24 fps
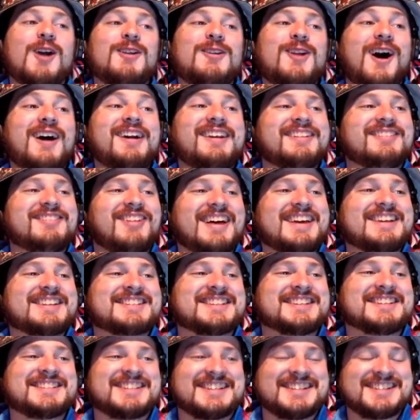not uh, in likes
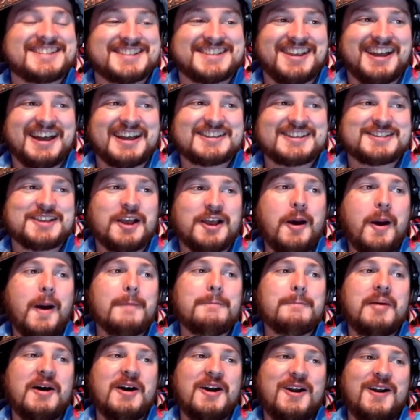and dislikes,
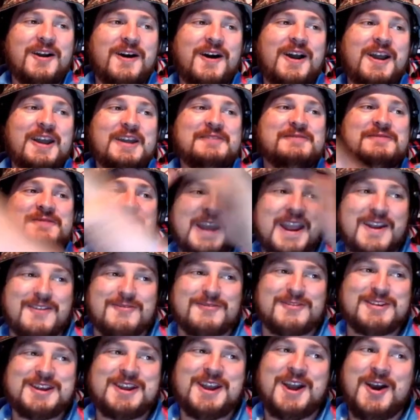but a uh,
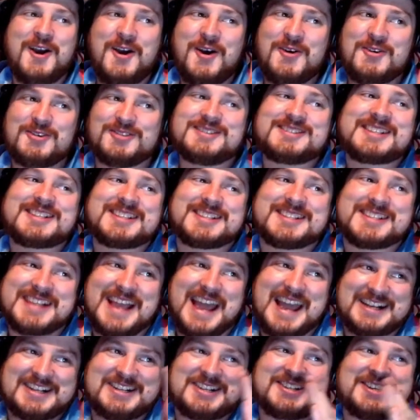very oh, own she,
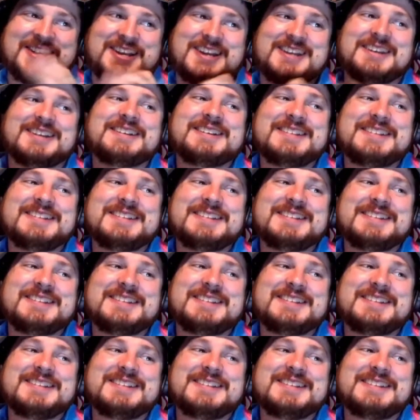section.